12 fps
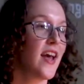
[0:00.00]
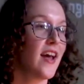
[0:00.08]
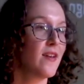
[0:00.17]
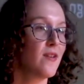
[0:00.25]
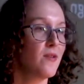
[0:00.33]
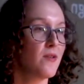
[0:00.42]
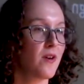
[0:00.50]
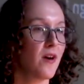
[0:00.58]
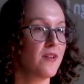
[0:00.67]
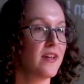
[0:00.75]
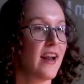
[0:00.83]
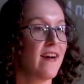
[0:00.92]
and new
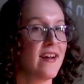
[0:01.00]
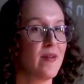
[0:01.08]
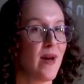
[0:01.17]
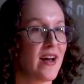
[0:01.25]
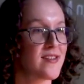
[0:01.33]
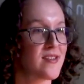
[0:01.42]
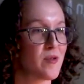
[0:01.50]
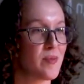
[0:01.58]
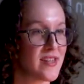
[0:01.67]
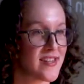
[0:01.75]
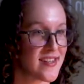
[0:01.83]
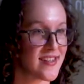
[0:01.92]
culinary
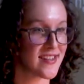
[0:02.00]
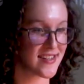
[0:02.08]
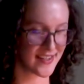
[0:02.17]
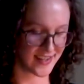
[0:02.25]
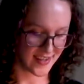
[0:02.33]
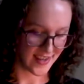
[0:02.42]
masterpieces.